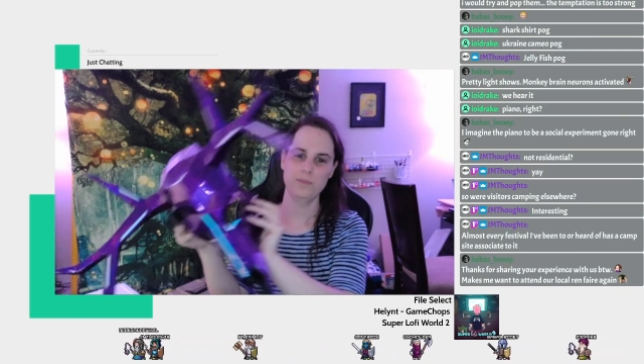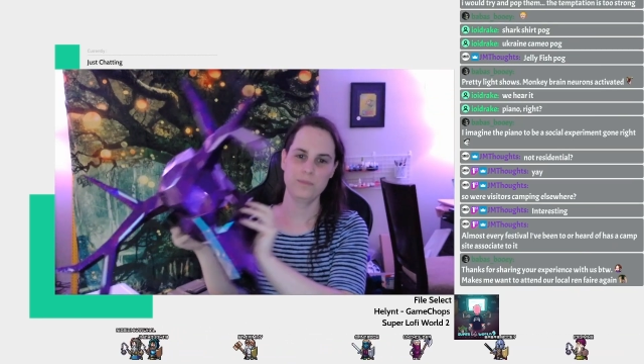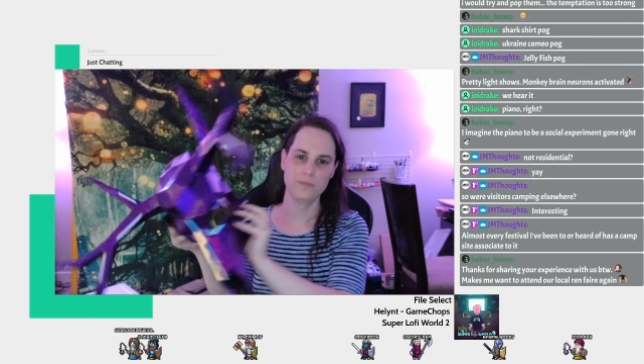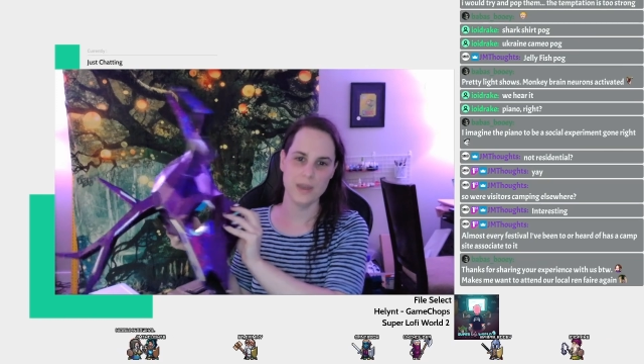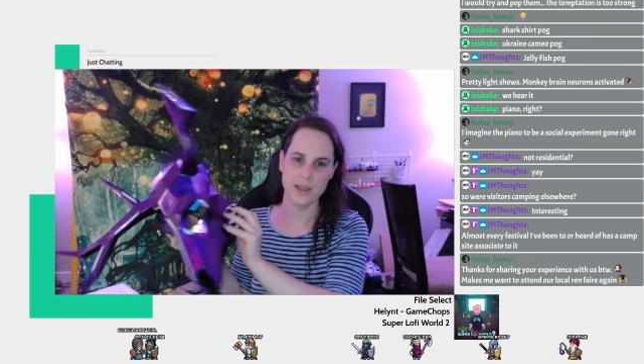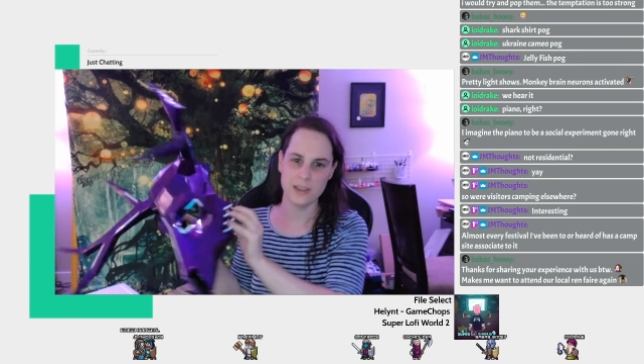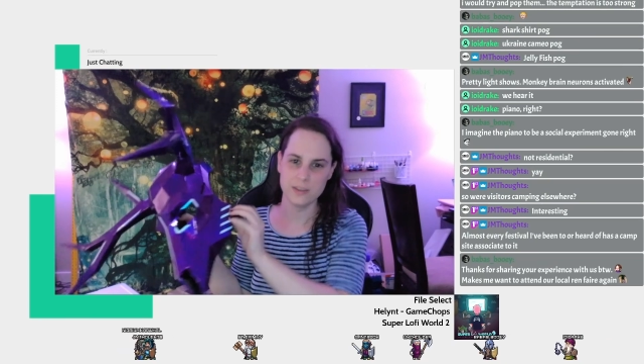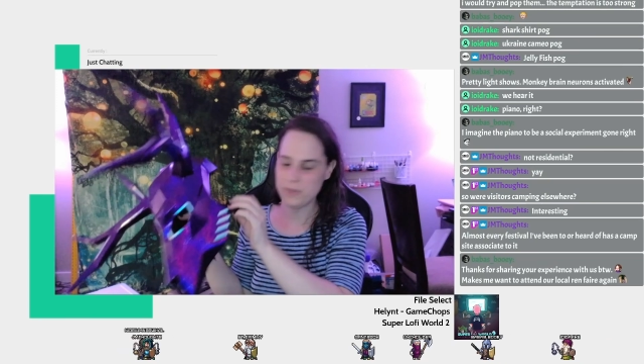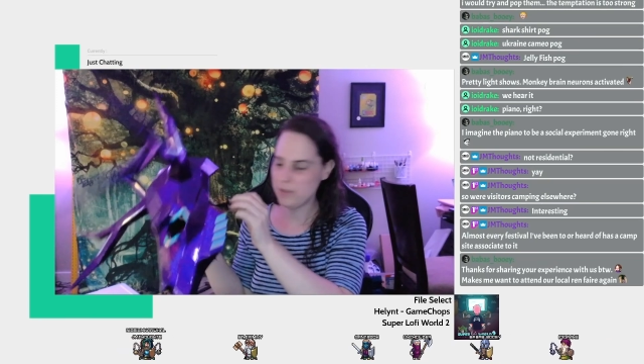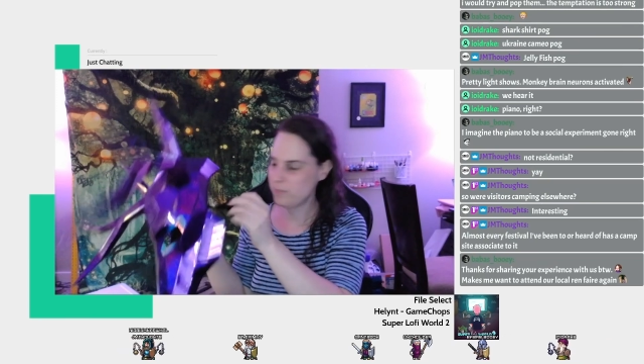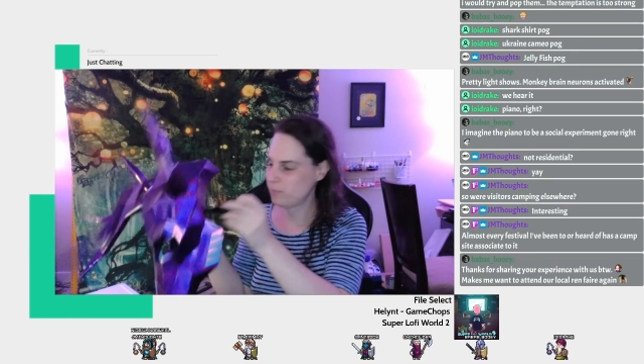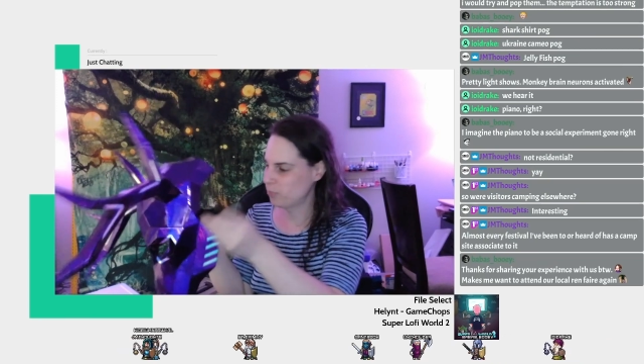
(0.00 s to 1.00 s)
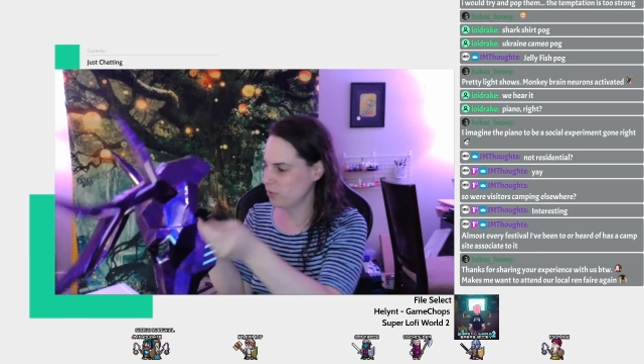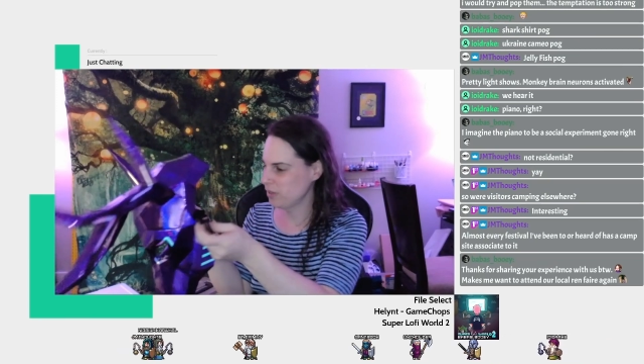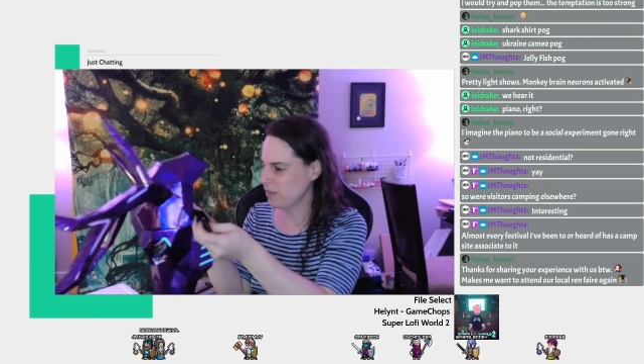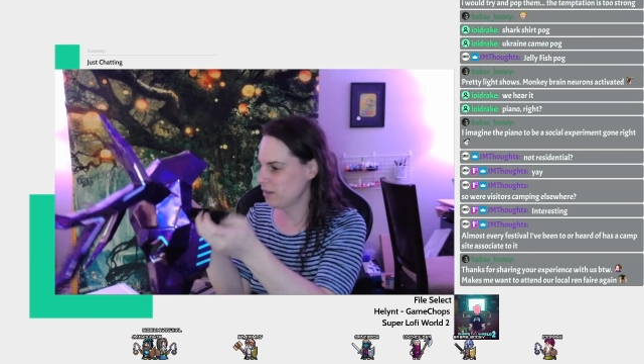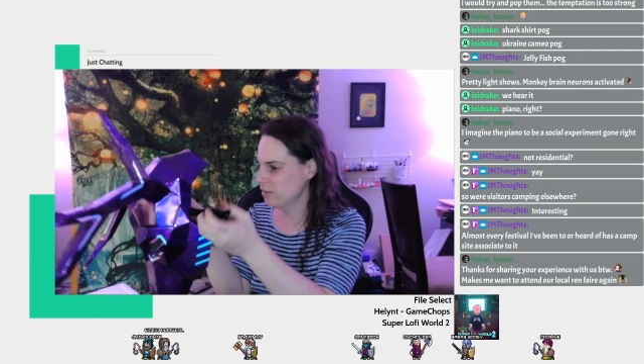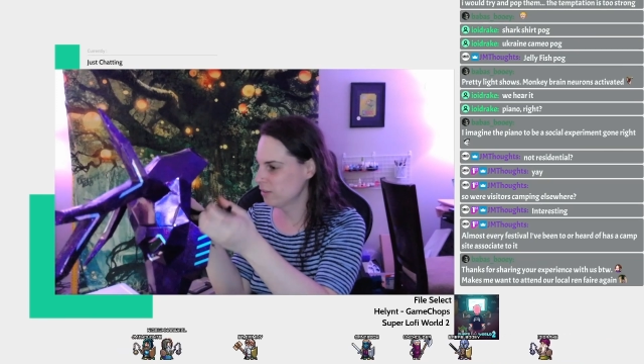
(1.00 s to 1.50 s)
I could be
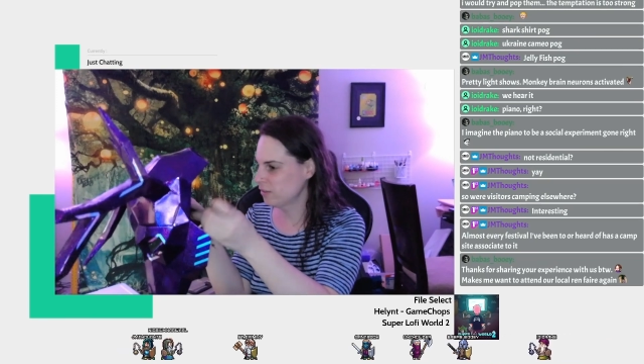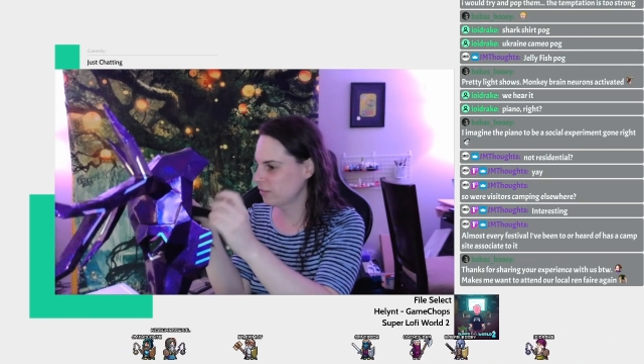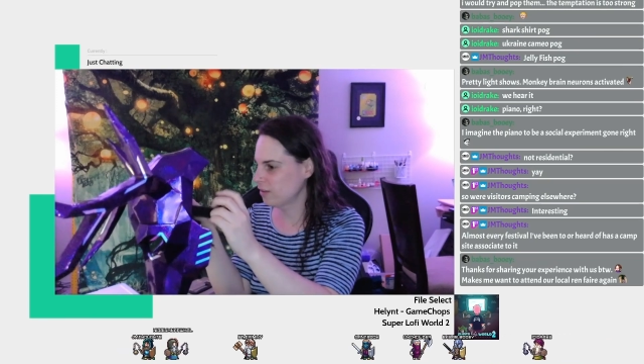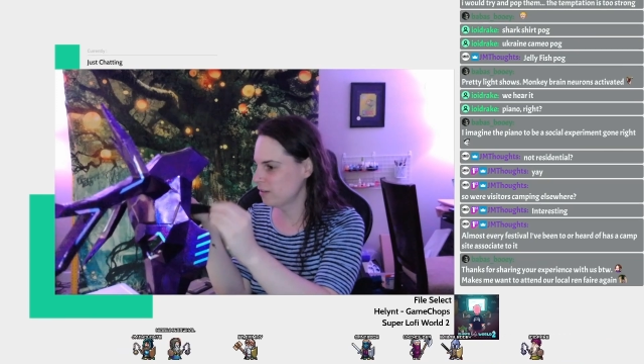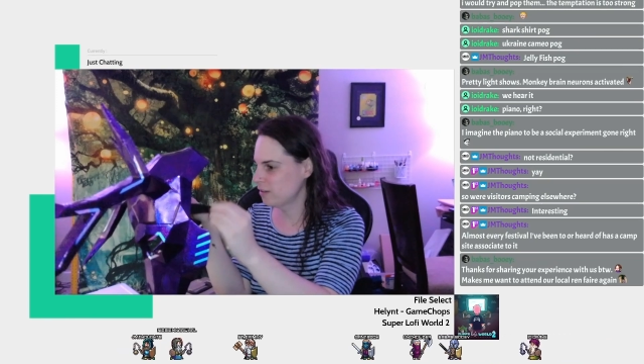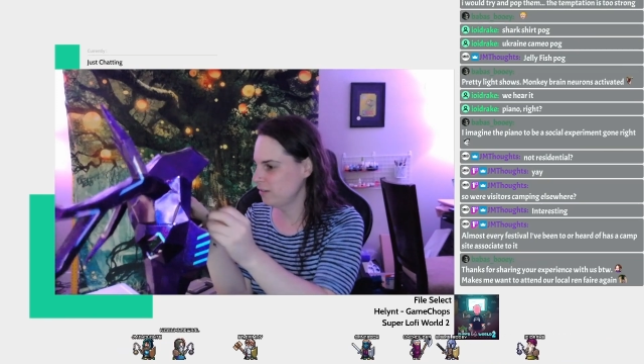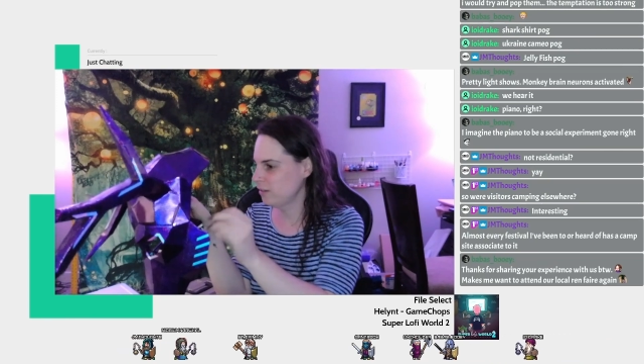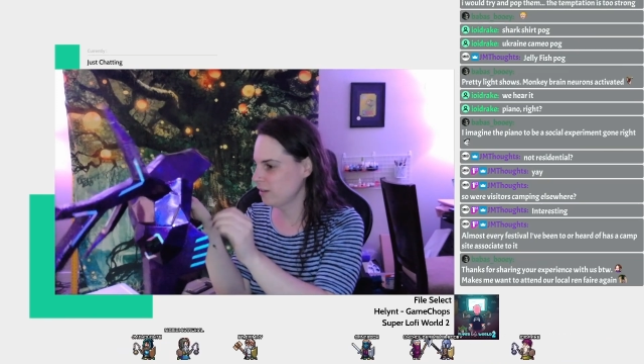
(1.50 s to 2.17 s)
pretty in the sun